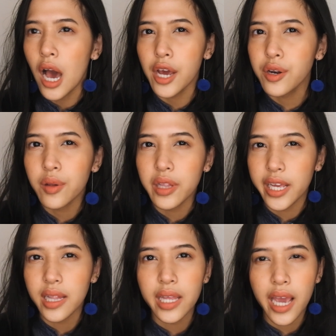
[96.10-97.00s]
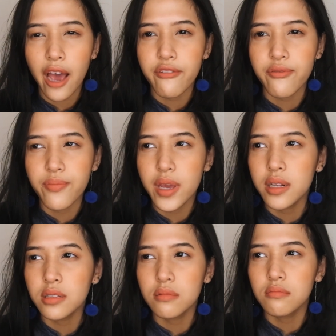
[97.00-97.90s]
I don't know, lately I've
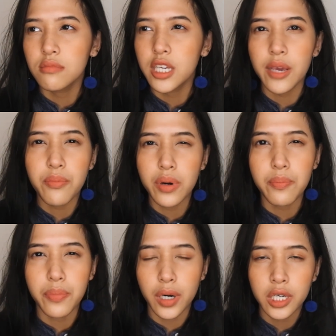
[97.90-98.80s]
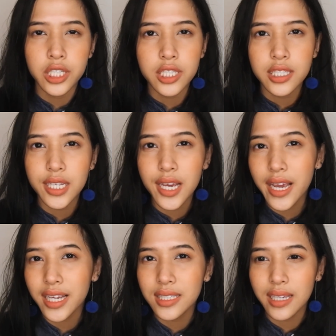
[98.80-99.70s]
been keep
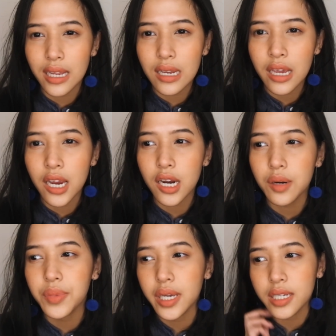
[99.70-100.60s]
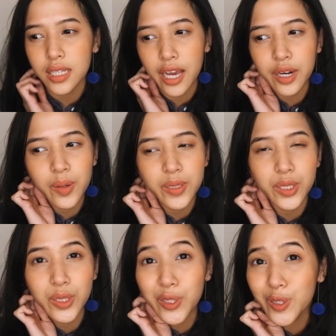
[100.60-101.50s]
repurchasing skincare because I don't
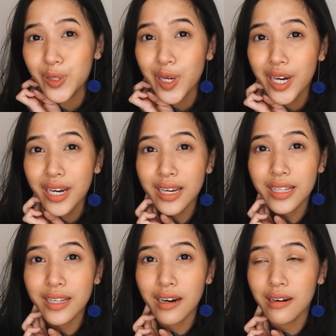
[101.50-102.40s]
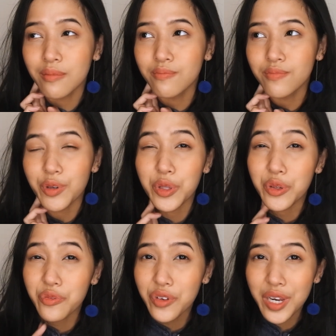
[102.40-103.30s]
do
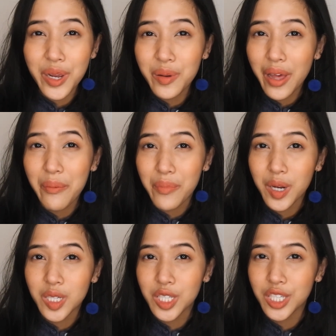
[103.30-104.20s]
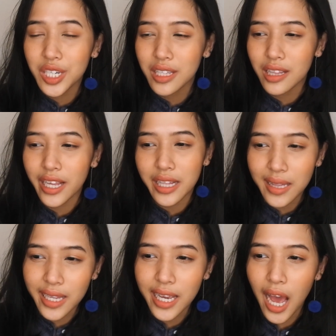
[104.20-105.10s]
YouTube video that much
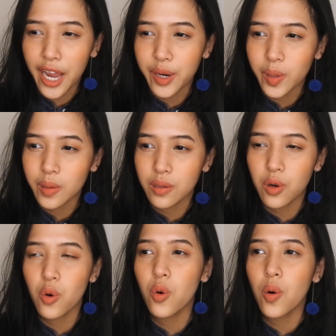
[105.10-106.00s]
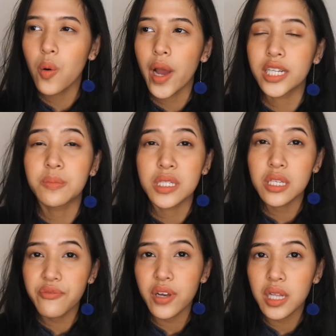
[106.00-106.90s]
lately. I don't go and
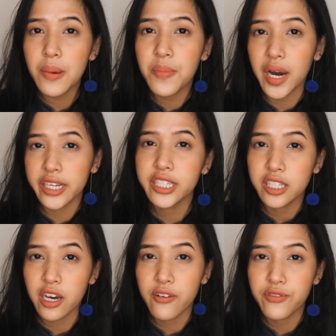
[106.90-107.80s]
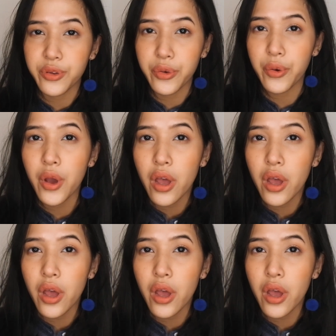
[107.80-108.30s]
specifically buy stuff to